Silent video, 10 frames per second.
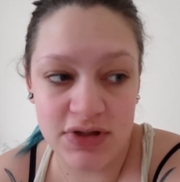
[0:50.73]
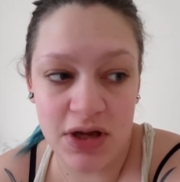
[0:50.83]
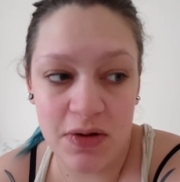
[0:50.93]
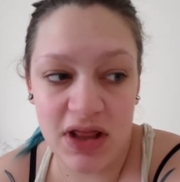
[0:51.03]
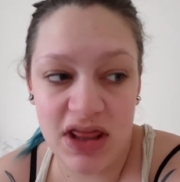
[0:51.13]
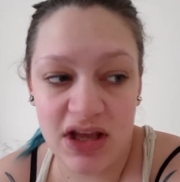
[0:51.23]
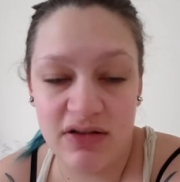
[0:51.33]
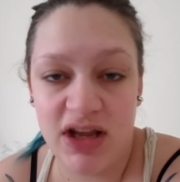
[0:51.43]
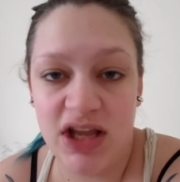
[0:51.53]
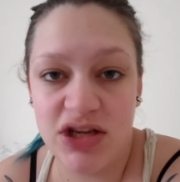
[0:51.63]
So in
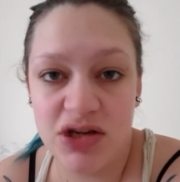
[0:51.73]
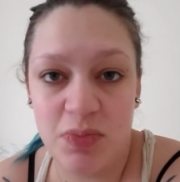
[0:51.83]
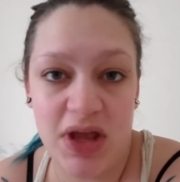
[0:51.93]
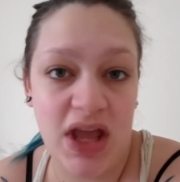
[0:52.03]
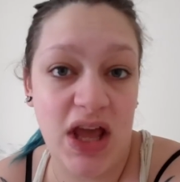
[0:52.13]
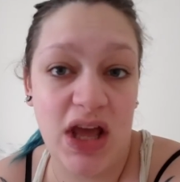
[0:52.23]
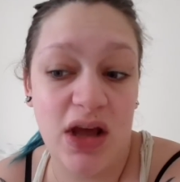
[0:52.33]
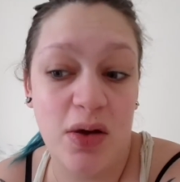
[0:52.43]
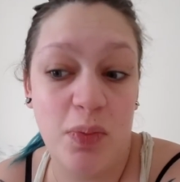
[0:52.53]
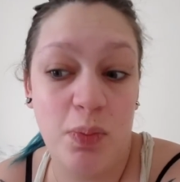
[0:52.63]
theory, he should be
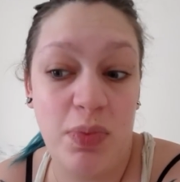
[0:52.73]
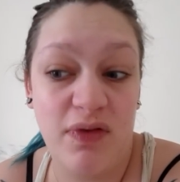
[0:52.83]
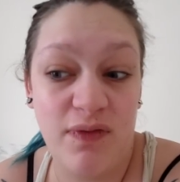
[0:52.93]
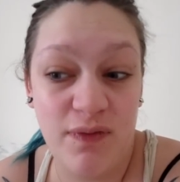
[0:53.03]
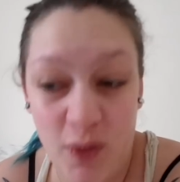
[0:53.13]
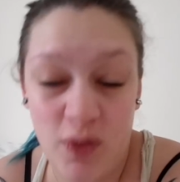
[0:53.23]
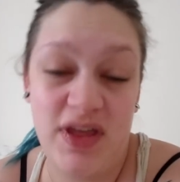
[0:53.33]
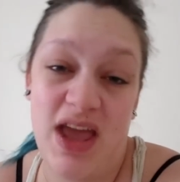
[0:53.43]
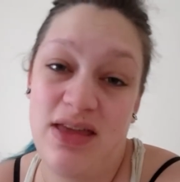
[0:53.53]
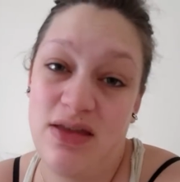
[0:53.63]
here before
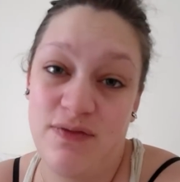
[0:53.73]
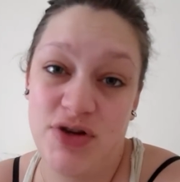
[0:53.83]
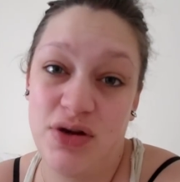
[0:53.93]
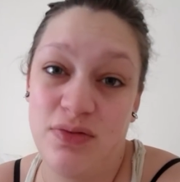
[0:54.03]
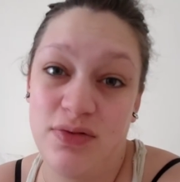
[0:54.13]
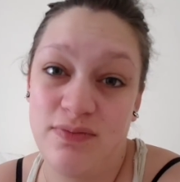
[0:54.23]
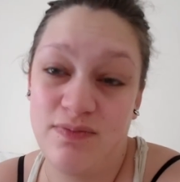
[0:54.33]
the 8th of June.